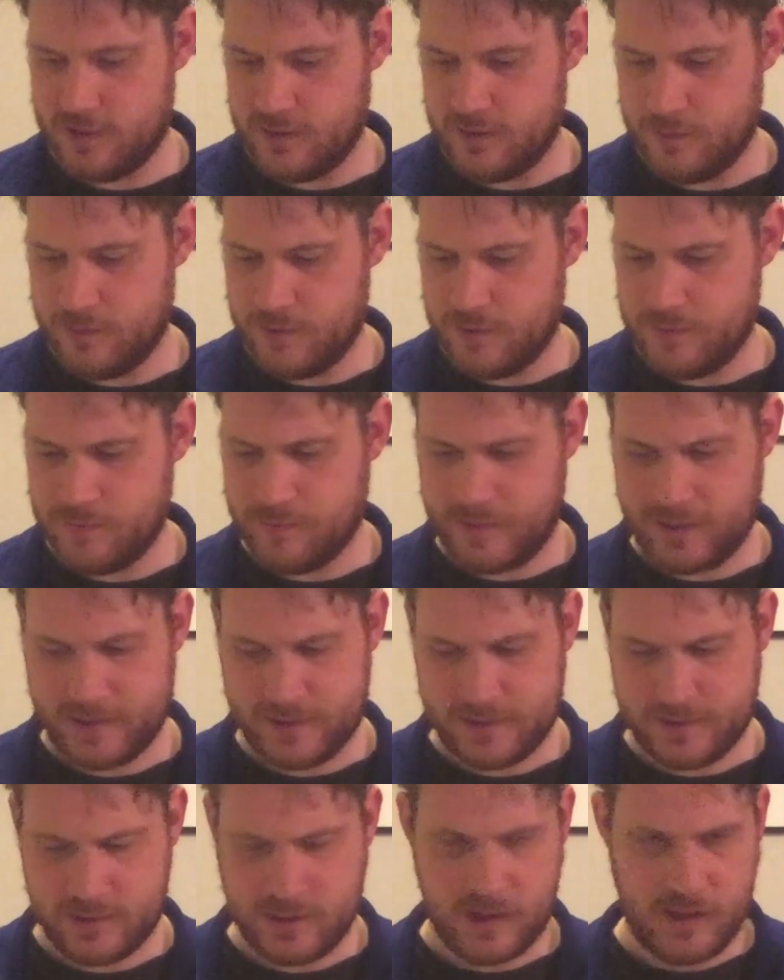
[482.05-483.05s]
in the mid
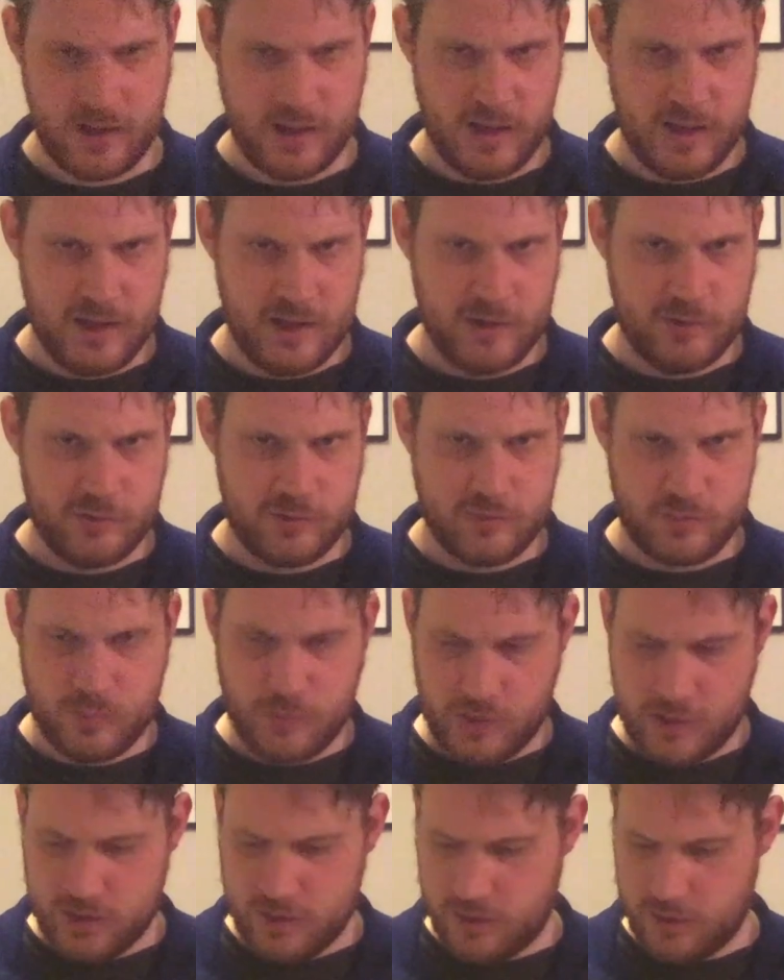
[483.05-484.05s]
palate.
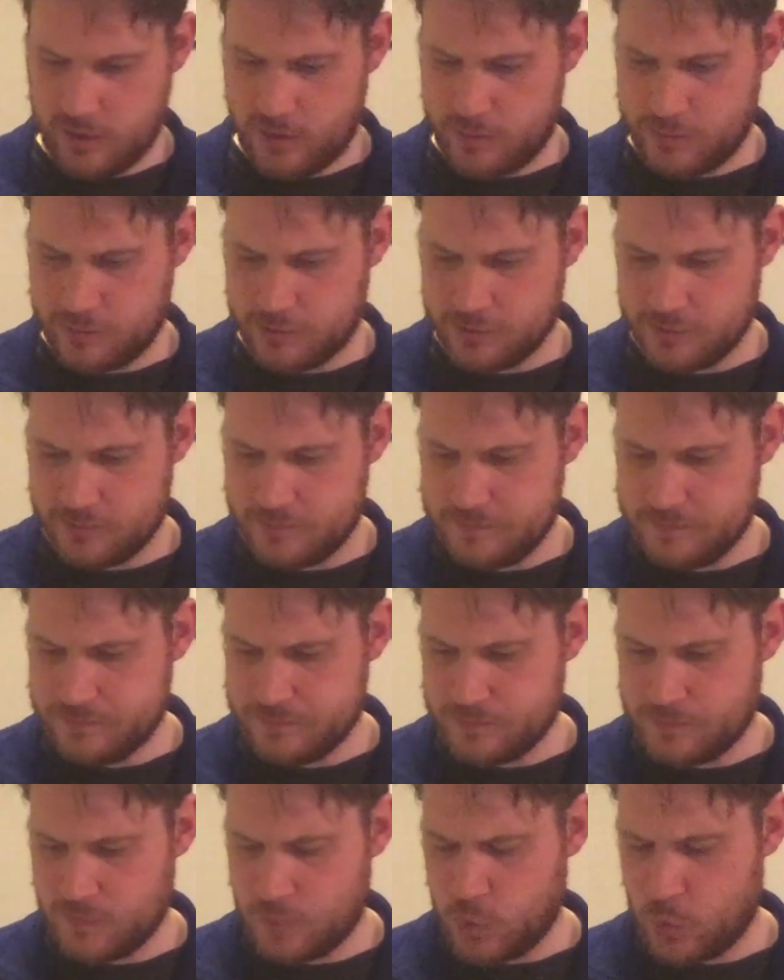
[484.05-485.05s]
Sweet herbal
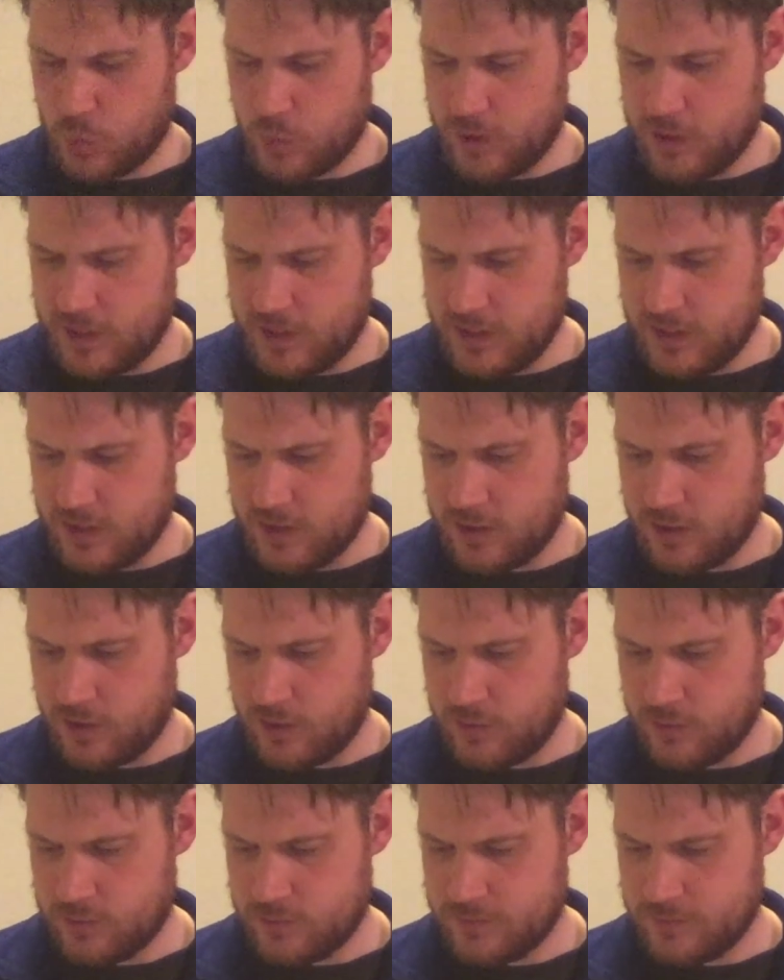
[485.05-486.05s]
quinine
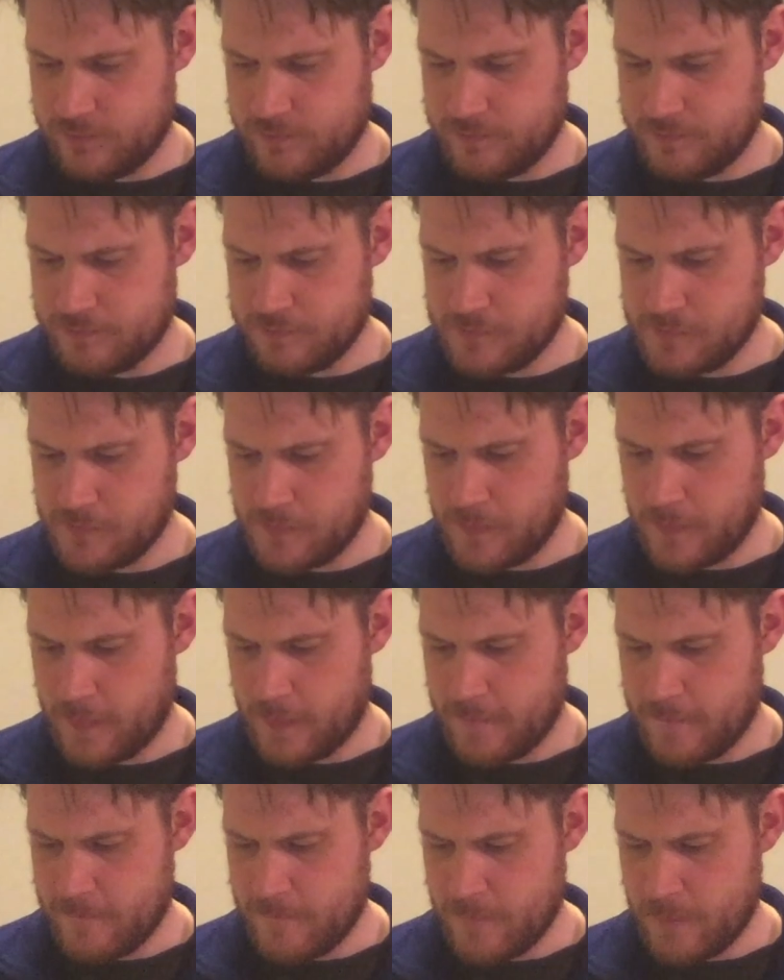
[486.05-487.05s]
note,
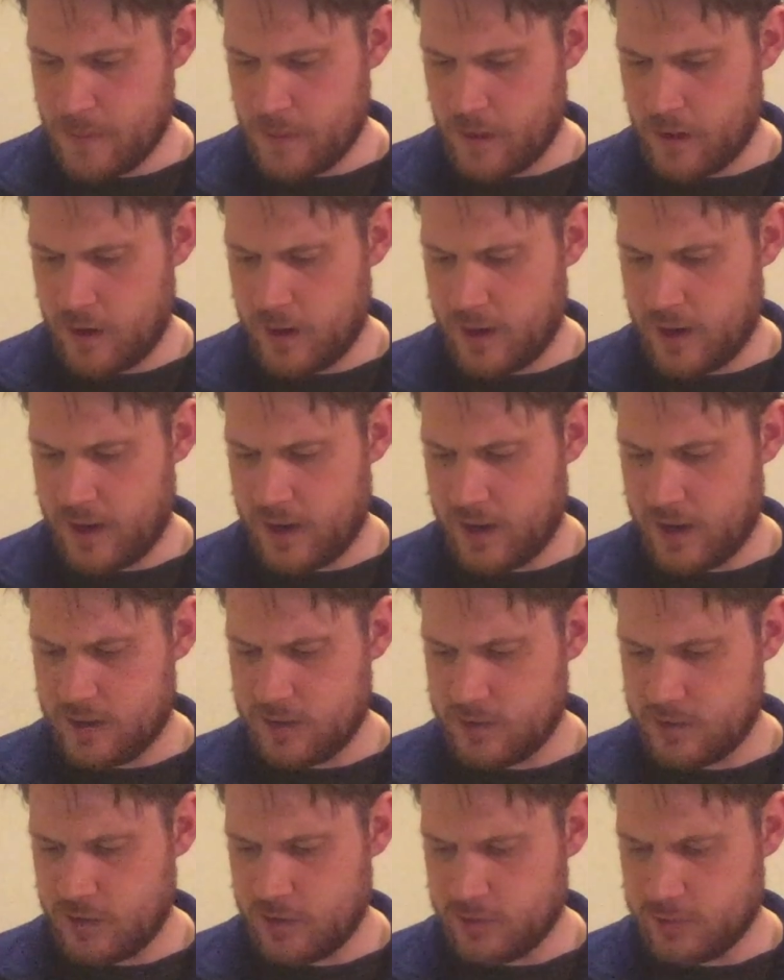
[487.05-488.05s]

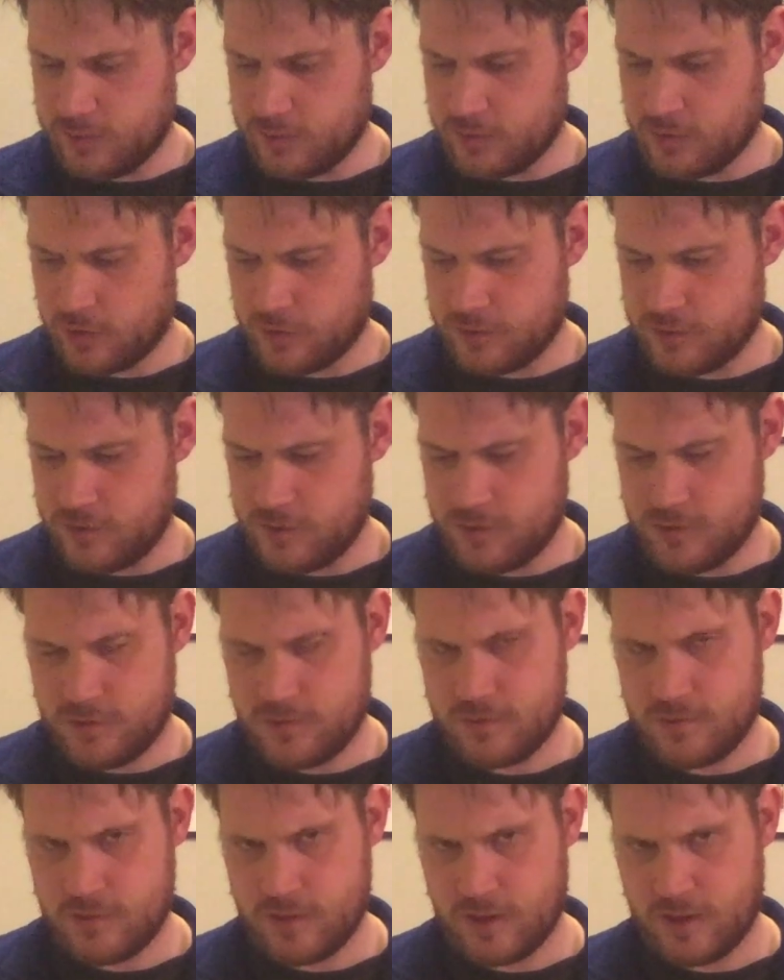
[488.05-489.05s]
and a
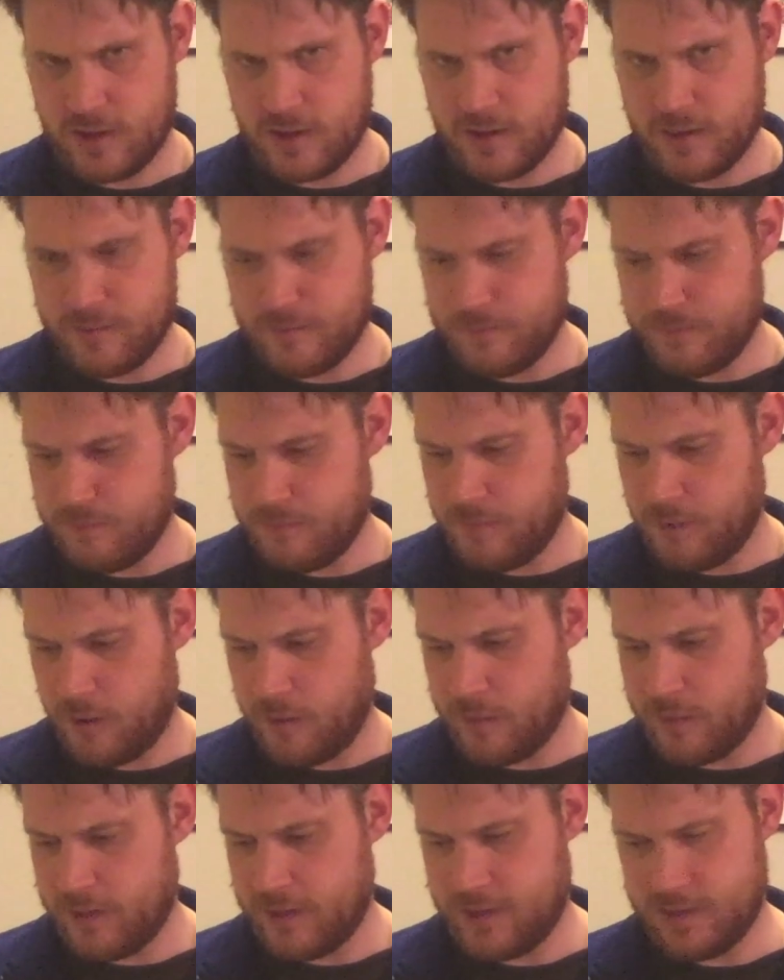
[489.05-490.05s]
Scottish
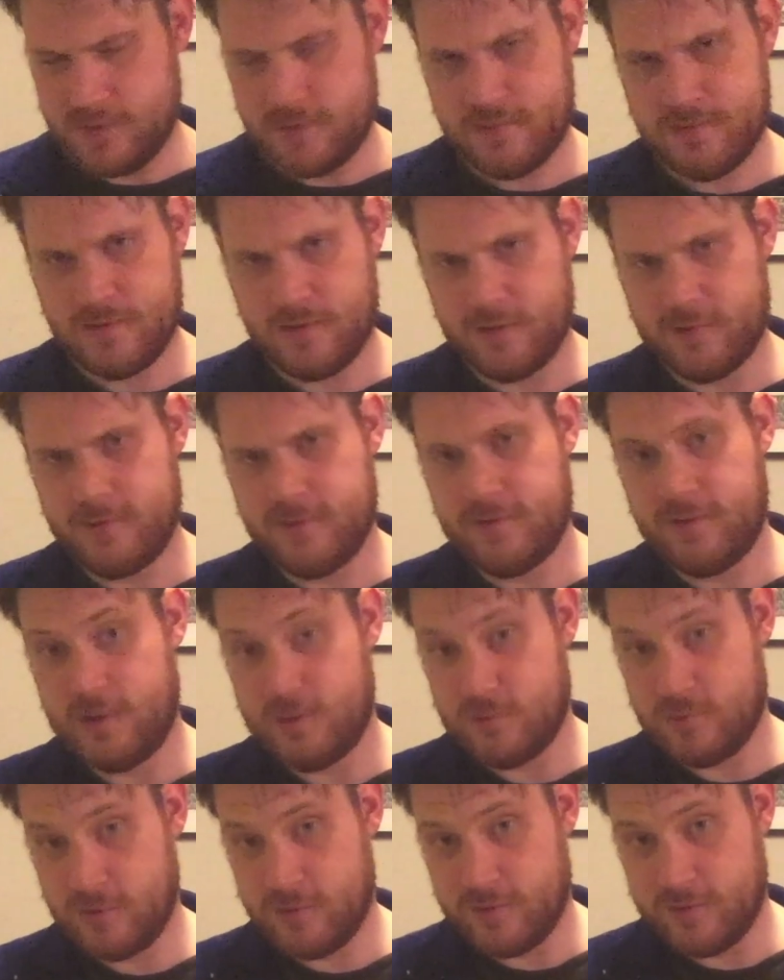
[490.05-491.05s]
marmalade, a
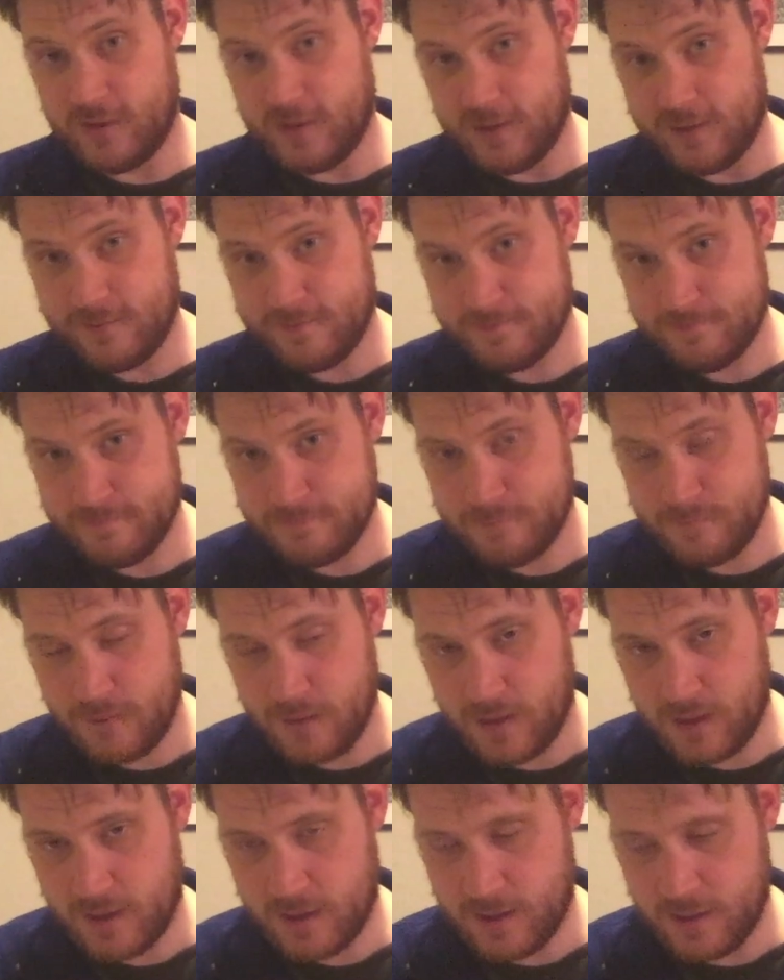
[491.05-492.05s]
citrusy
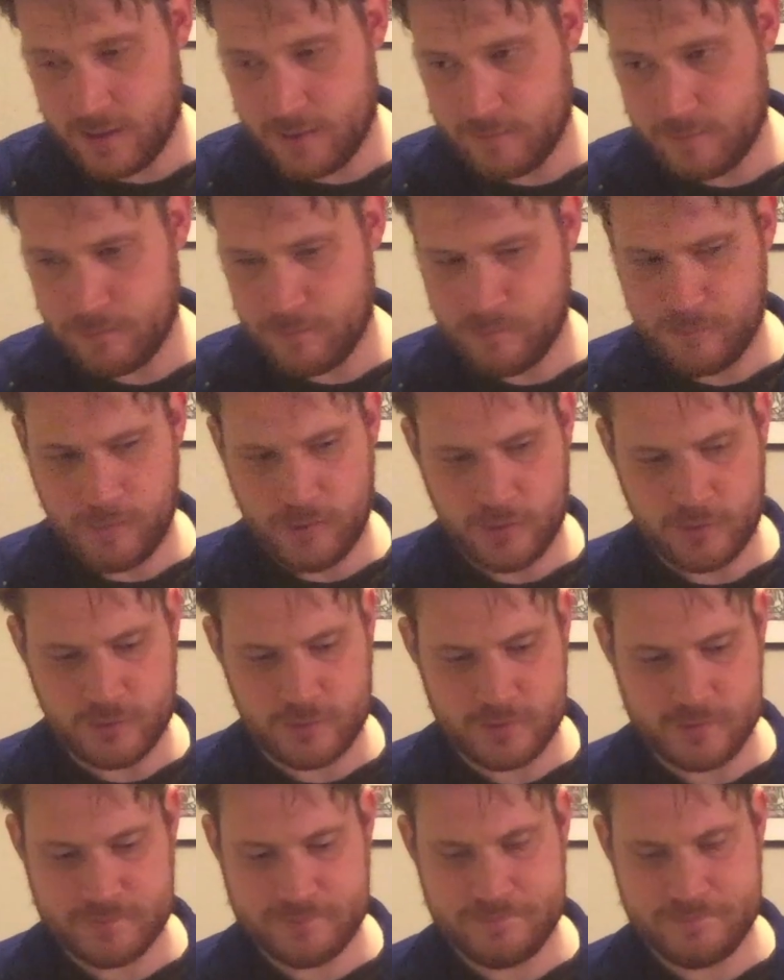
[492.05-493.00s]
malt.